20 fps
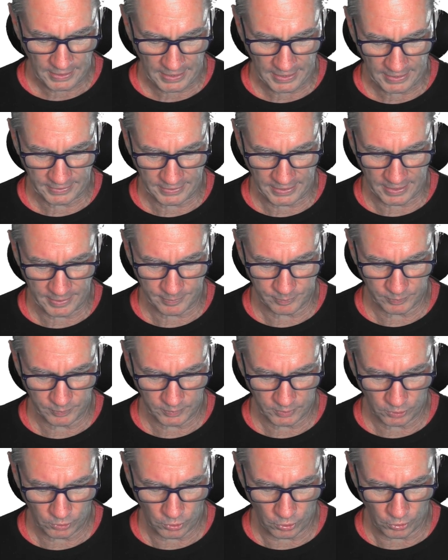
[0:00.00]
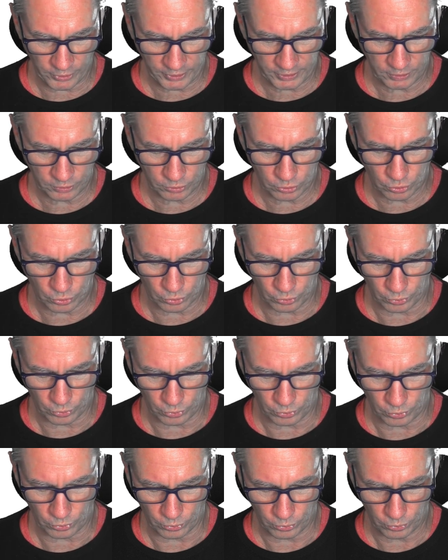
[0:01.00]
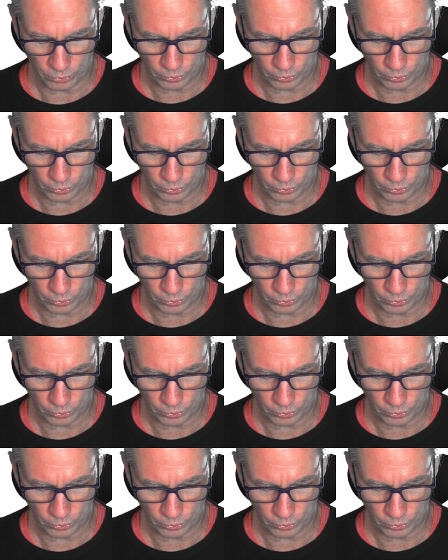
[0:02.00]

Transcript: and I'm going to